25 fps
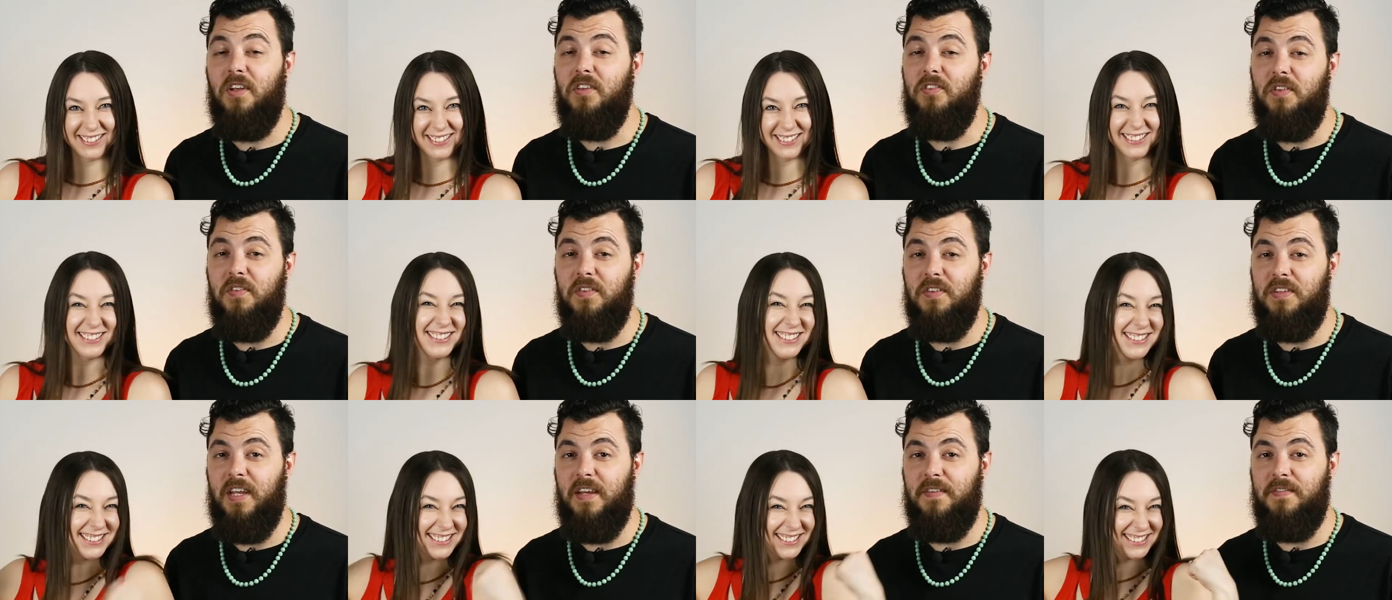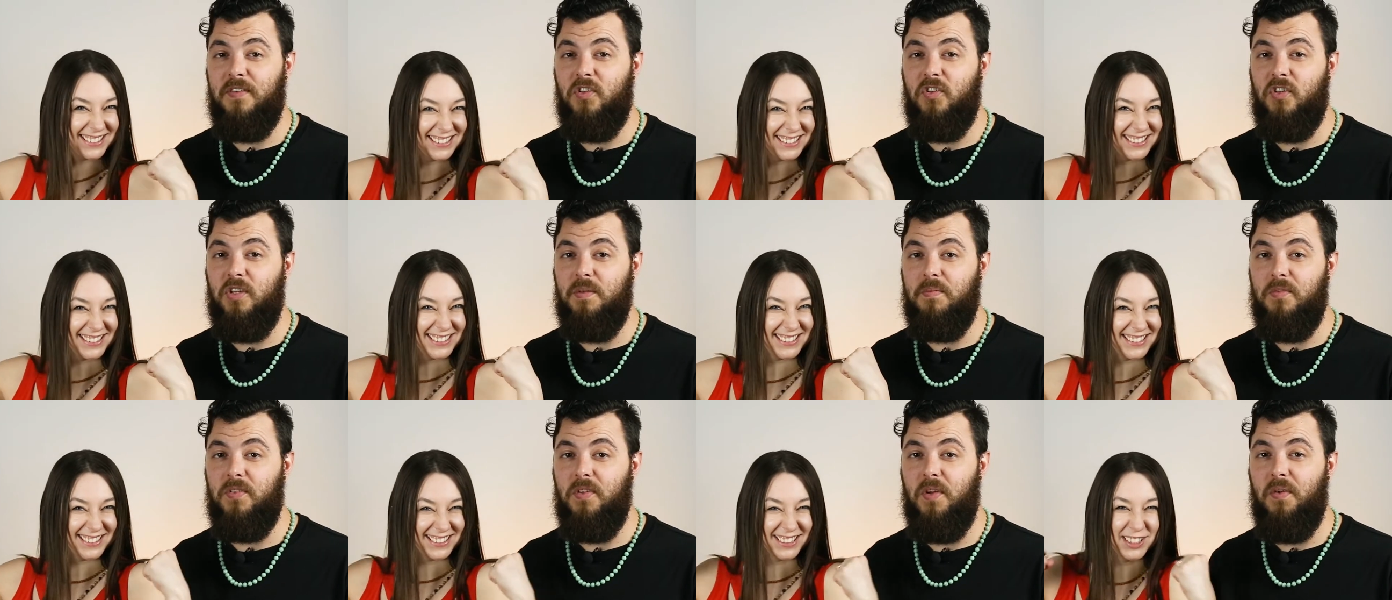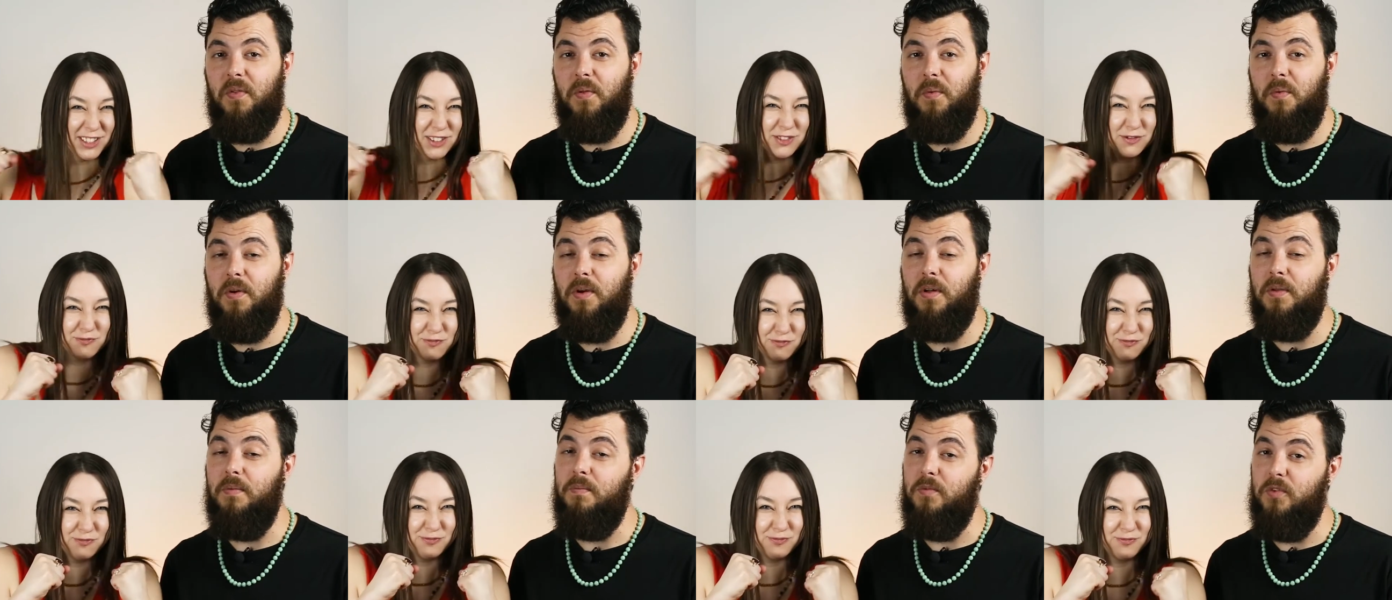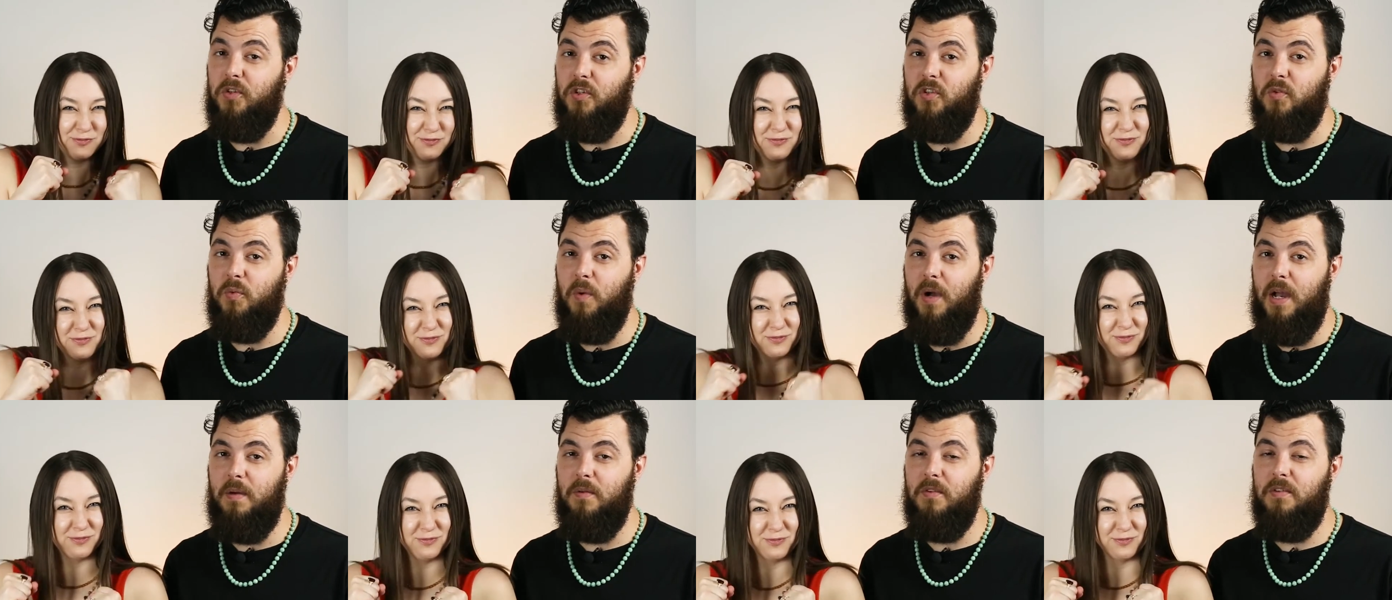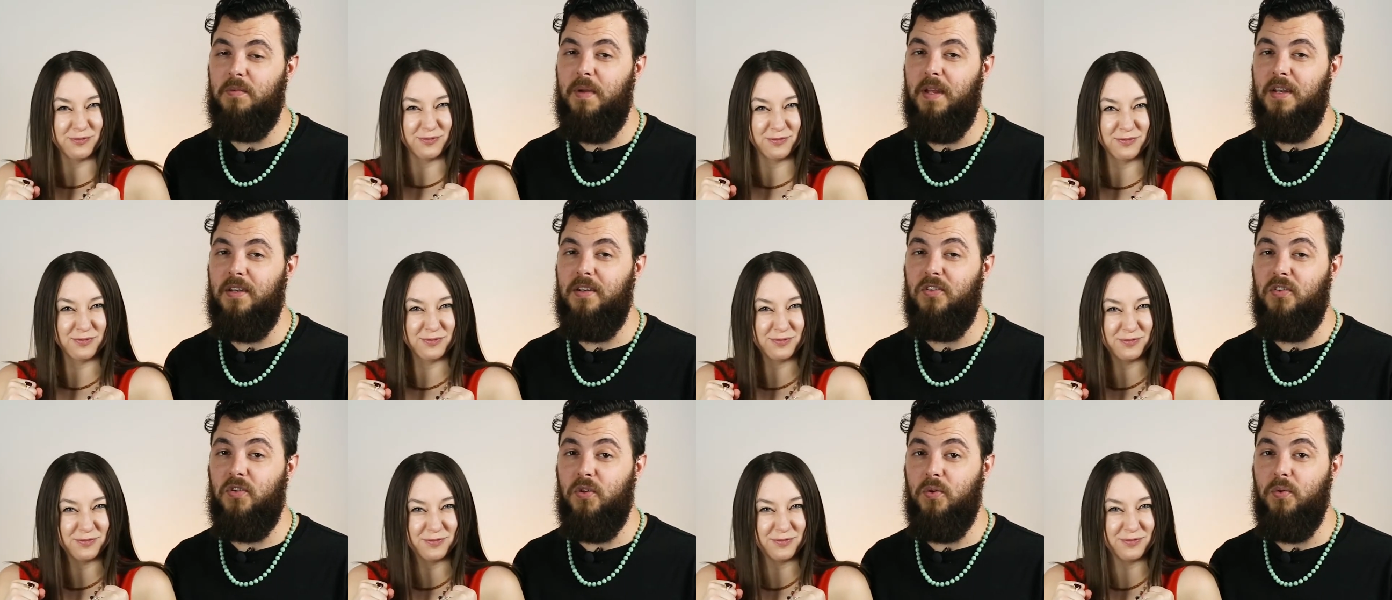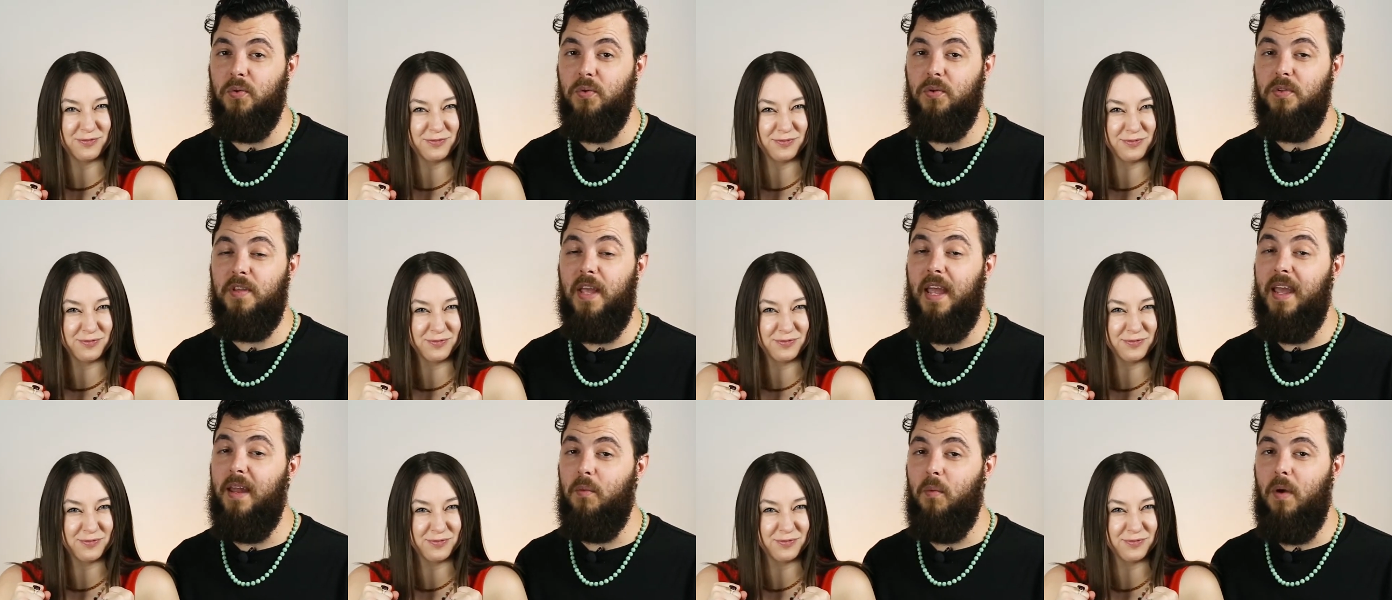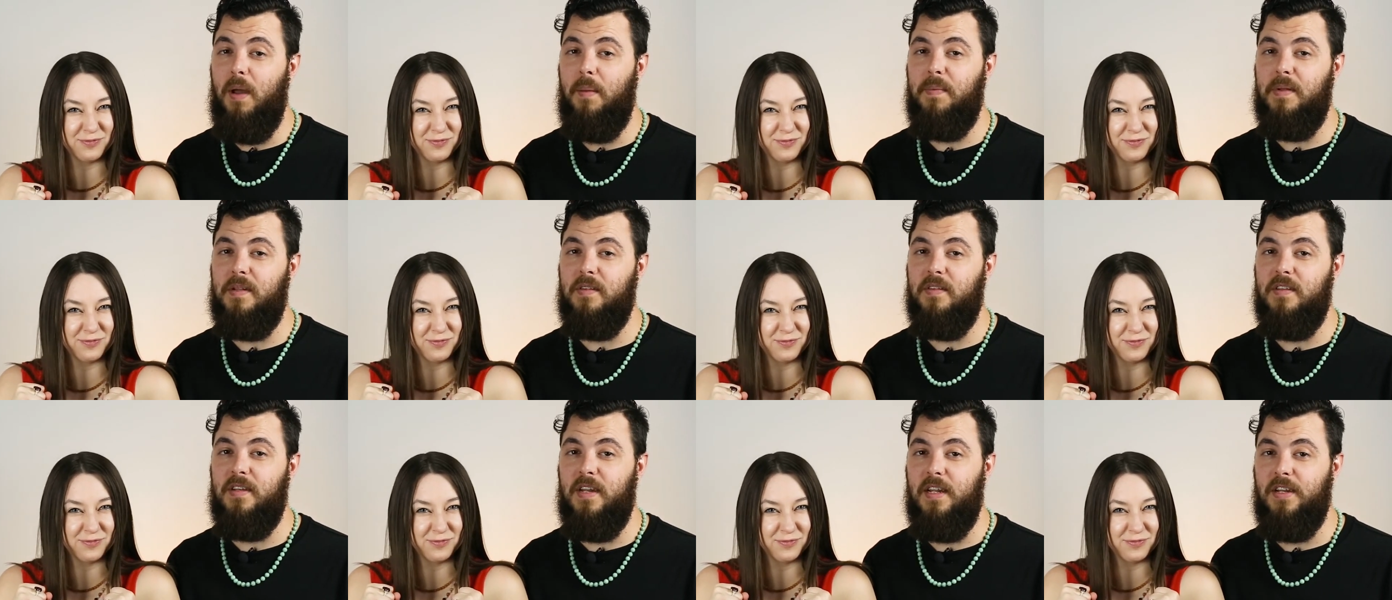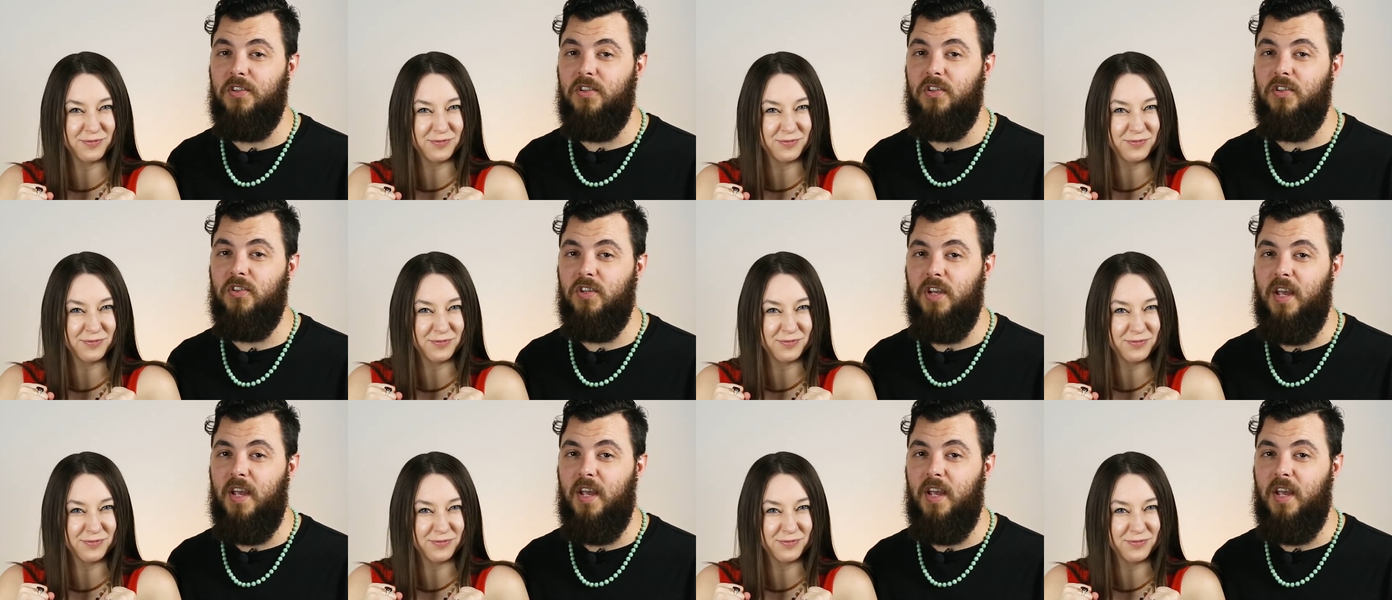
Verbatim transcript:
Speaker 1: also the toughest gemstone in the world, which is why it was made into tools and weapons in ancient